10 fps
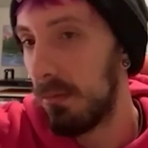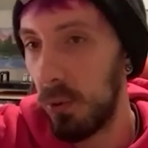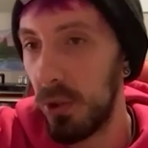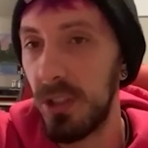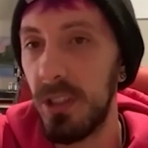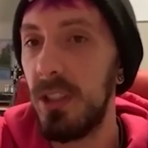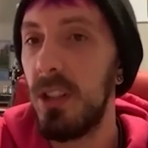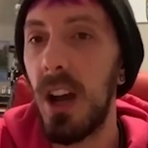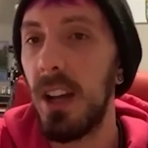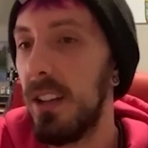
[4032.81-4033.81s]
we're just a
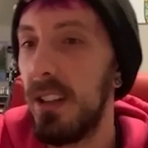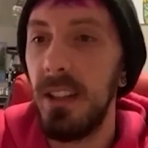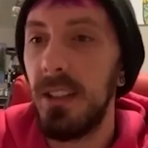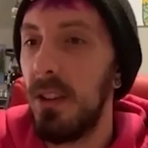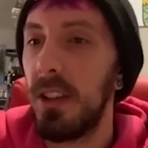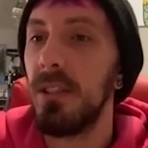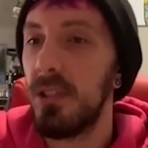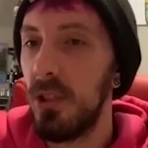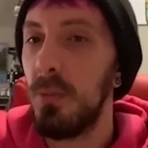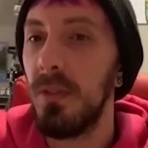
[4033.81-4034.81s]
dot in this fucking
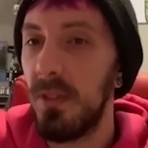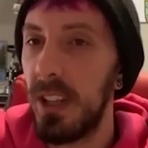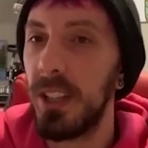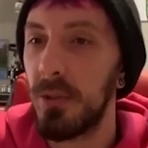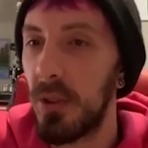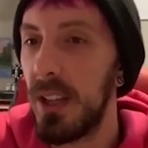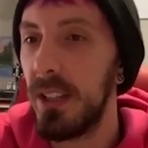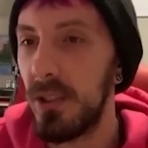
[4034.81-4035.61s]
soup of things, right?